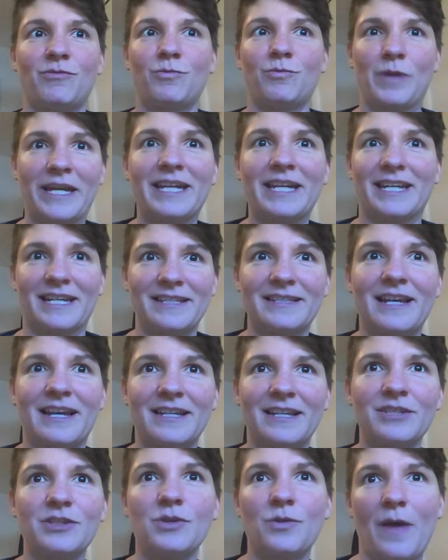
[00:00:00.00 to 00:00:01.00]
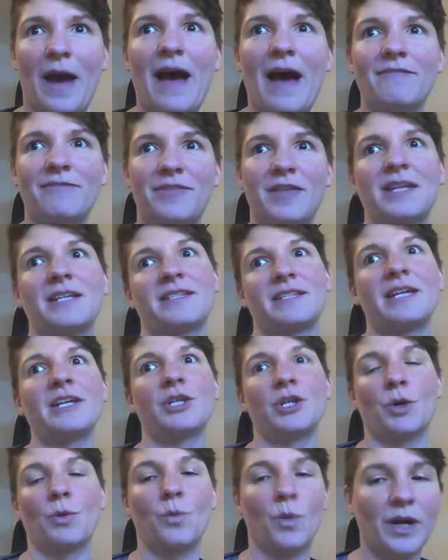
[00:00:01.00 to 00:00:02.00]
weaknesses. You have things that
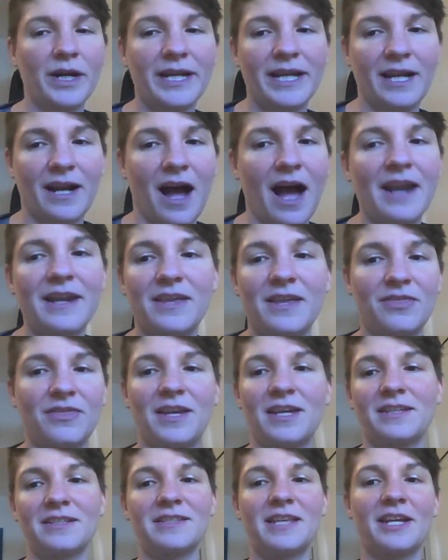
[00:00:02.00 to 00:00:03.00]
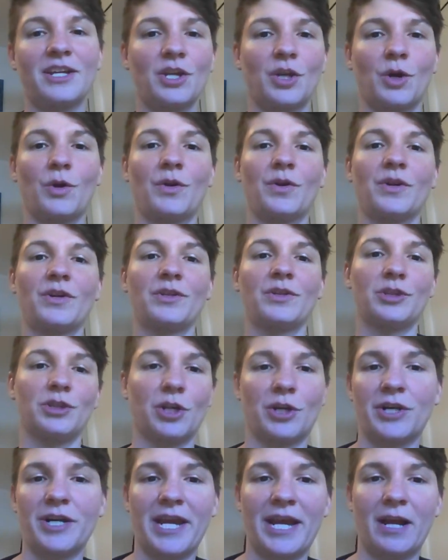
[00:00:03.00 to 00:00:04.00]
you're working on and things that you're
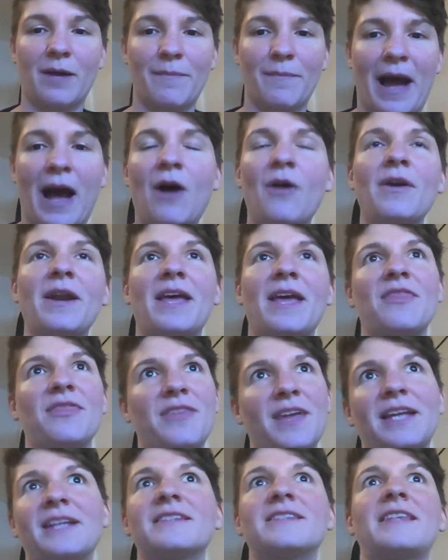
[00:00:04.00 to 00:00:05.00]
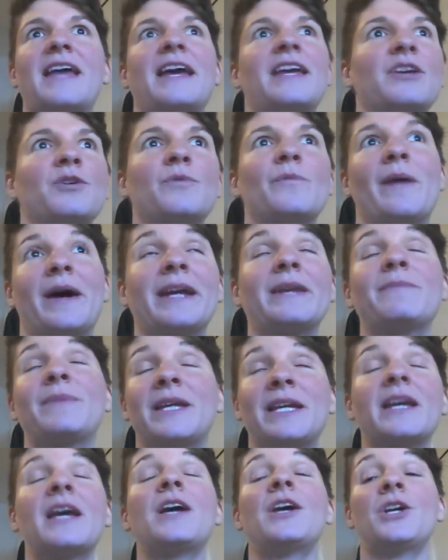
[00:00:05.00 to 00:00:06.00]
learning about and things that you might
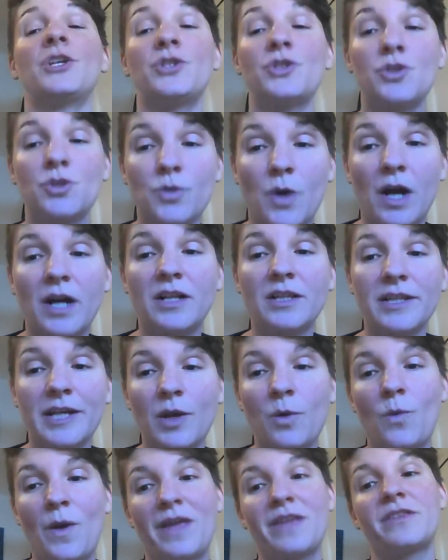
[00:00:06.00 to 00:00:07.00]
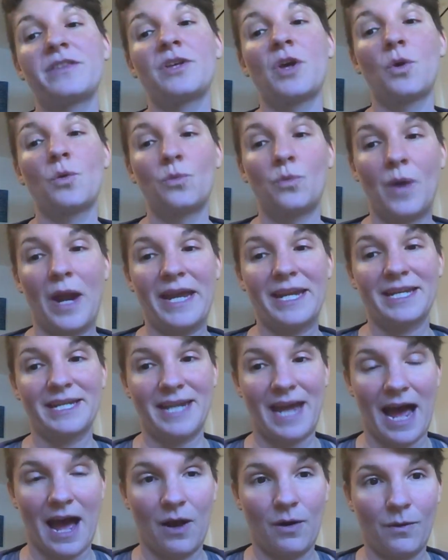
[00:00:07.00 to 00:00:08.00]
be struggling with right
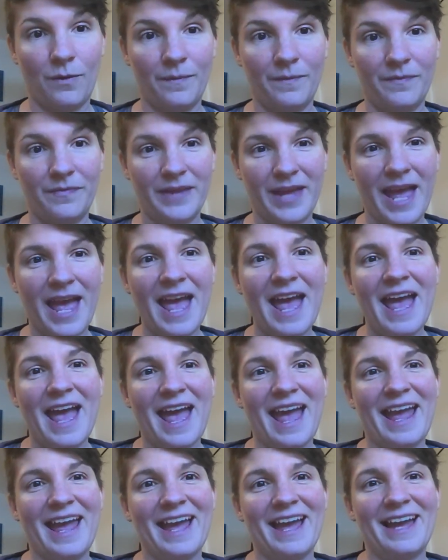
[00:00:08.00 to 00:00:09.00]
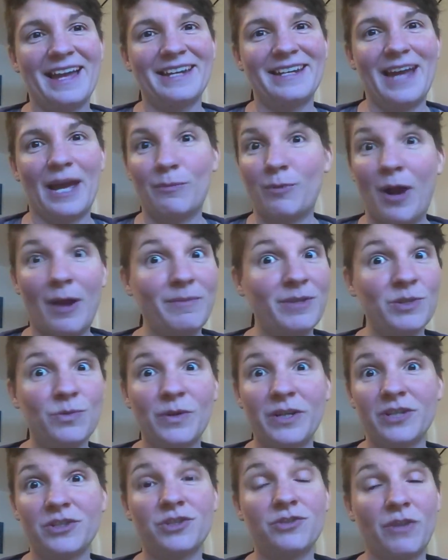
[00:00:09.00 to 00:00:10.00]
now. And I promise
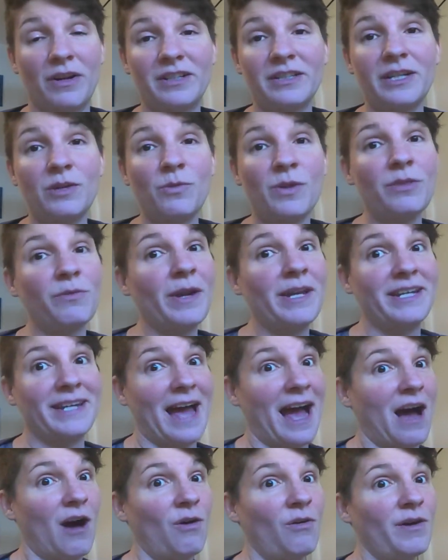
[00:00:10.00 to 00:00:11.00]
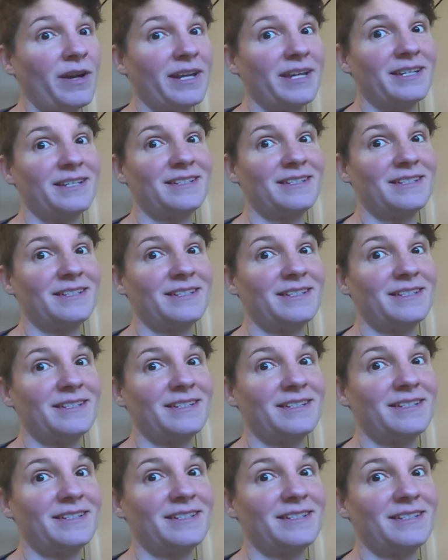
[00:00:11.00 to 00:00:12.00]
what you're struggling with right now is
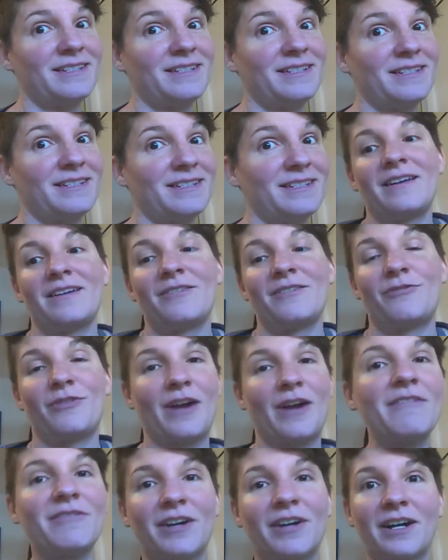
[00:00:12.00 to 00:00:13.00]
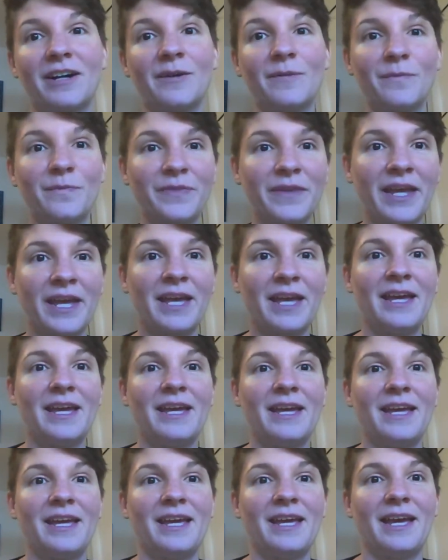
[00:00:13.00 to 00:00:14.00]
forever.
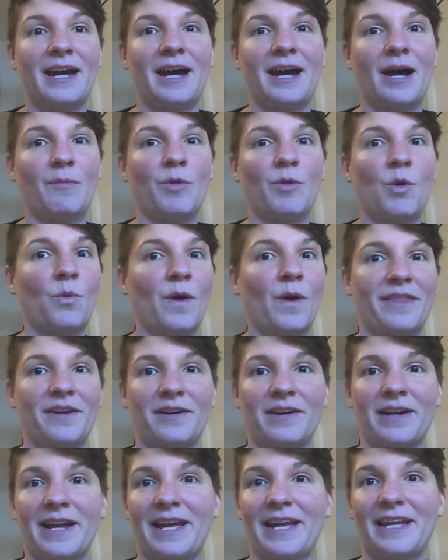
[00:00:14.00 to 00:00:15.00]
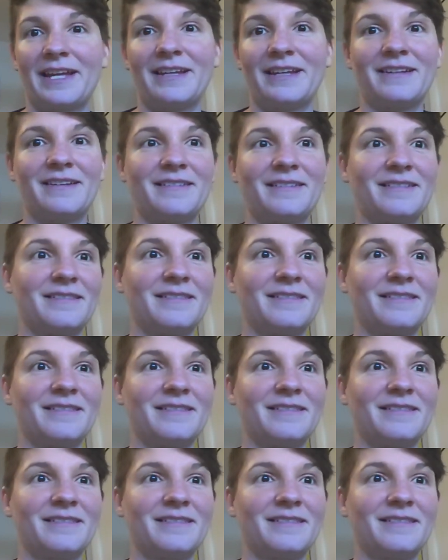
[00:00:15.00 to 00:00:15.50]
Um, whether it